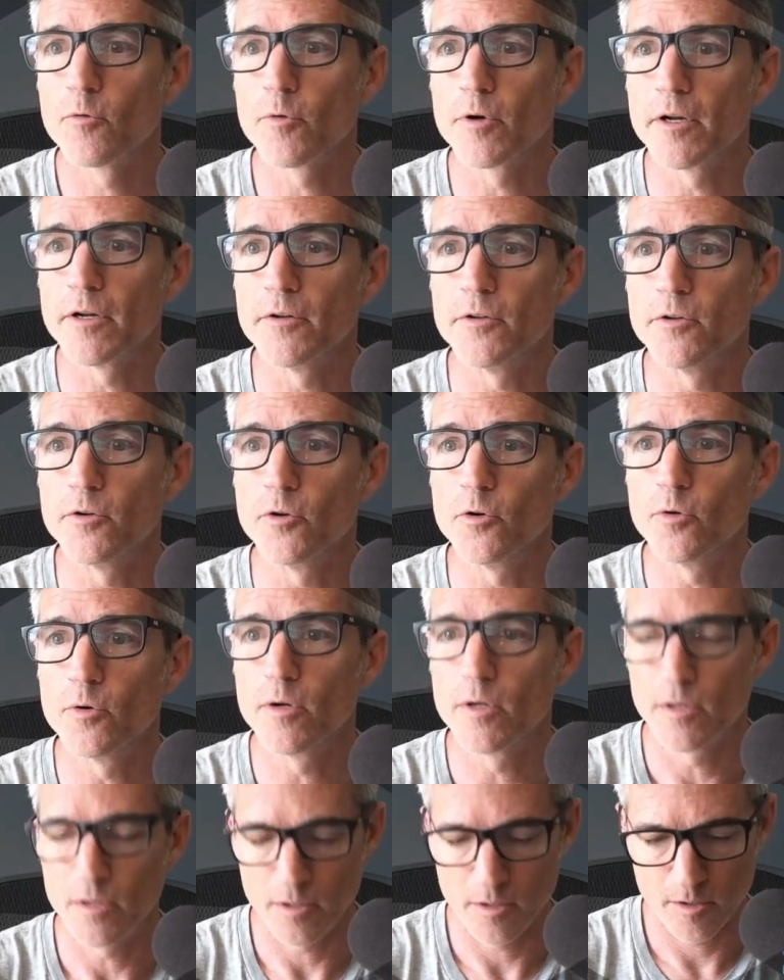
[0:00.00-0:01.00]
We're going to do
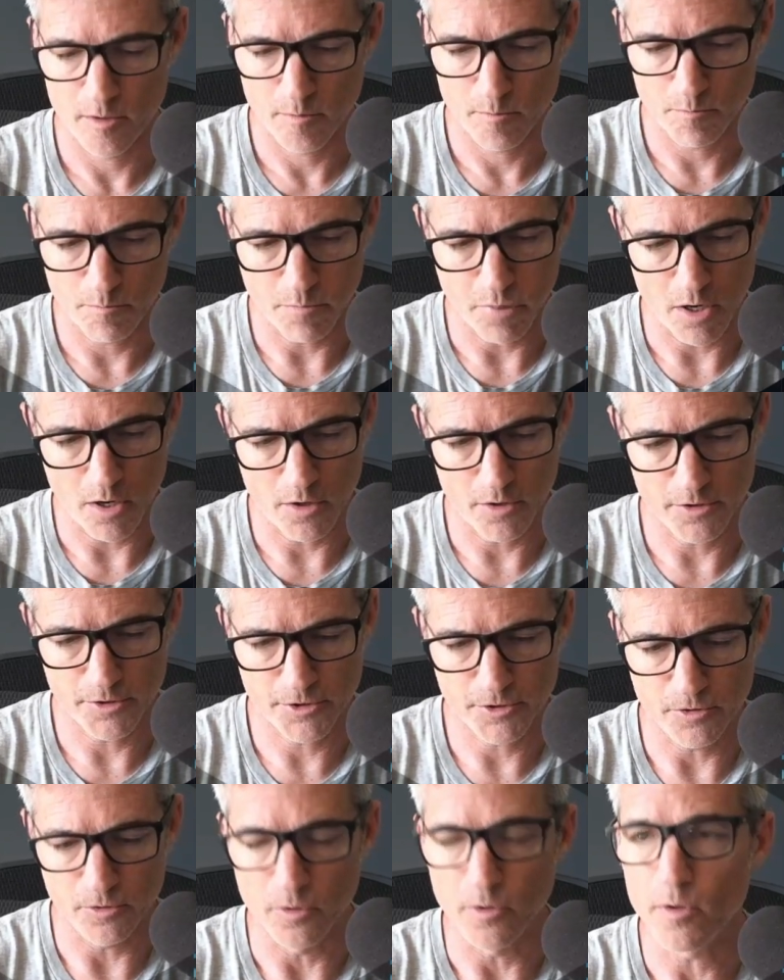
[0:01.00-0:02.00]

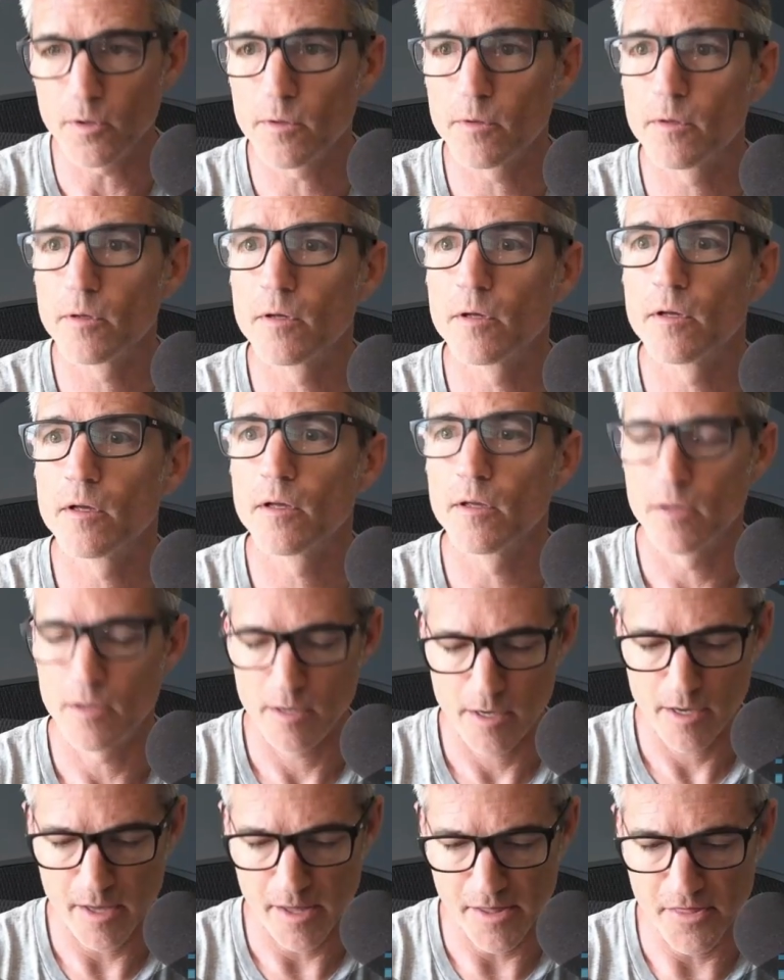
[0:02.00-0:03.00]
partial
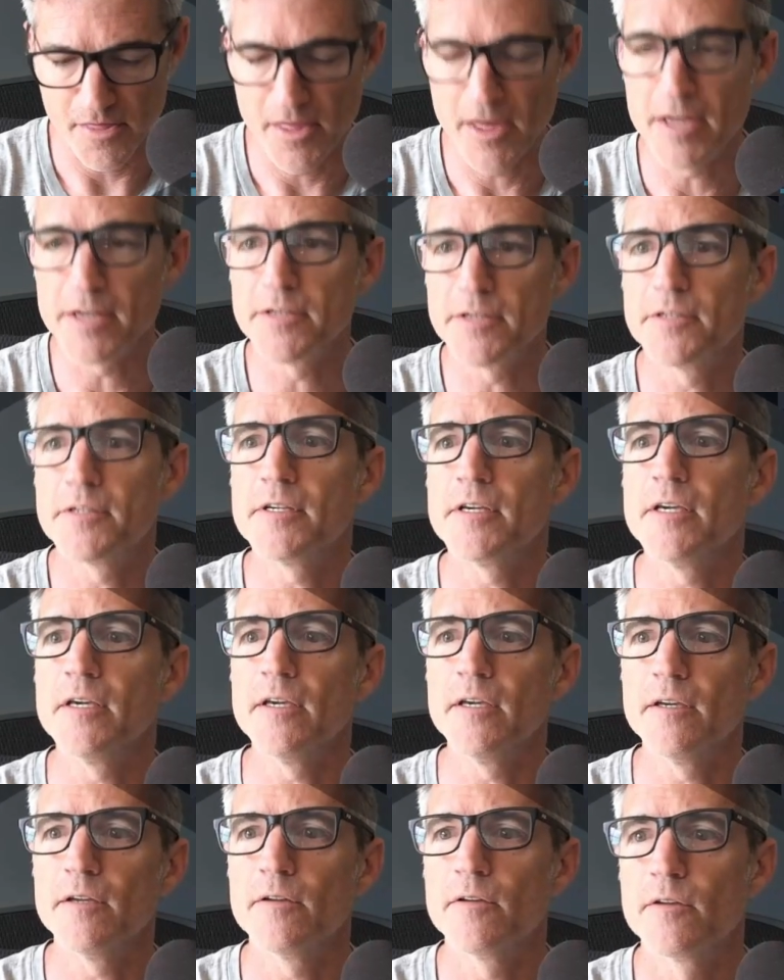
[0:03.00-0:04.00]
and then T